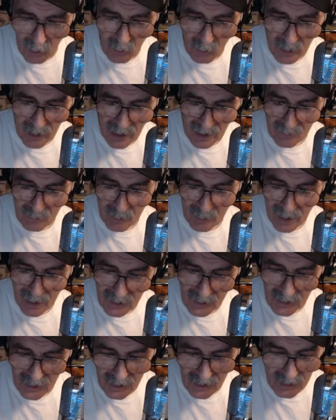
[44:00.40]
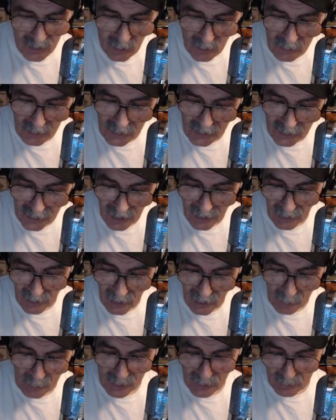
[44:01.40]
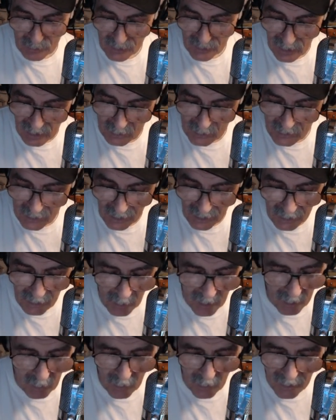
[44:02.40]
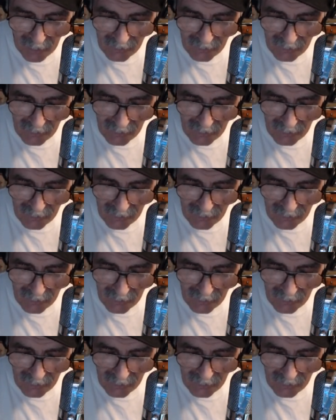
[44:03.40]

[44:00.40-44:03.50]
we have, man. She just won't shut up sometimes. No matter what I've